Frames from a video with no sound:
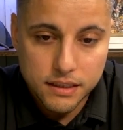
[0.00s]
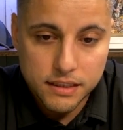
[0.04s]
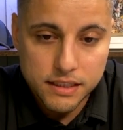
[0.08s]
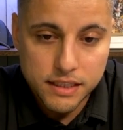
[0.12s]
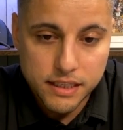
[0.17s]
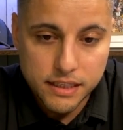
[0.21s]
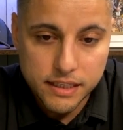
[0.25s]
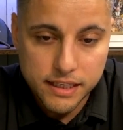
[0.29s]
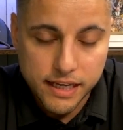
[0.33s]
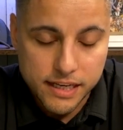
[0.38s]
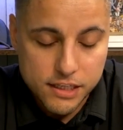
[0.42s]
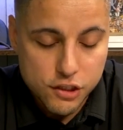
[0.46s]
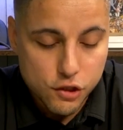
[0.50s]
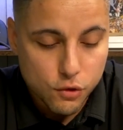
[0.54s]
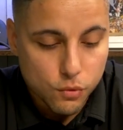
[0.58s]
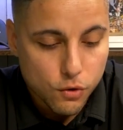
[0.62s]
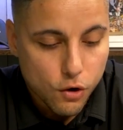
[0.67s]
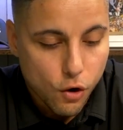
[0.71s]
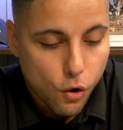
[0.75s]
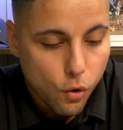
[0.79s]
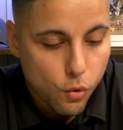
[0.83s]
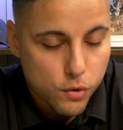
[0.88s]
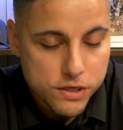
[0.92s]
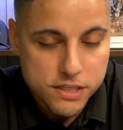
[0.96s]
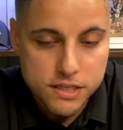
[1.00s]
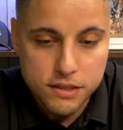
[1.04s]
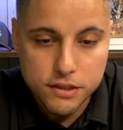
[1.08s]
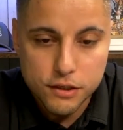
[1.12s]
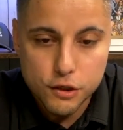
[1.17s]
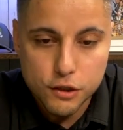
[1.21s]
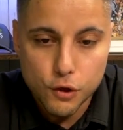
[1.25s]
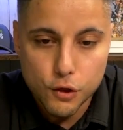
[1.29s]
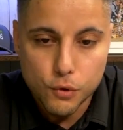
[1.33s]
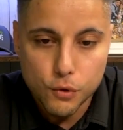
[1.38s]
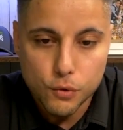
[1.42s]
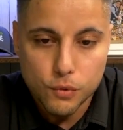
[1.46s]
Yeah. So we're always going to
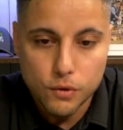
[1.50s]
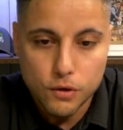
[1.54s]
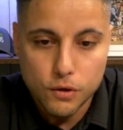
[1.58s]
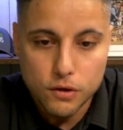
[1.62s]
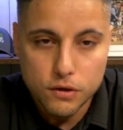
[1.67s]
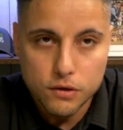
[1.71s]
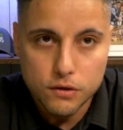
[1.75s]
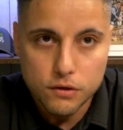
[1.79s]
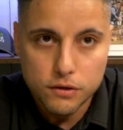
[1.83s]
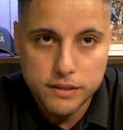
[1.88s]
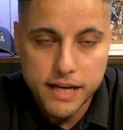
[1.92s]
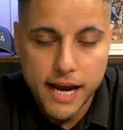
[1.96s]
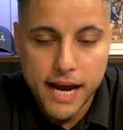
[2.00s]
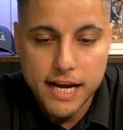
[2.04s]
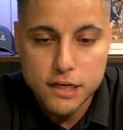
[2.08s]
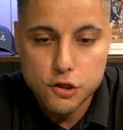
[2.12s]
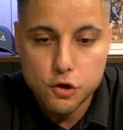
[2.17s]
go cash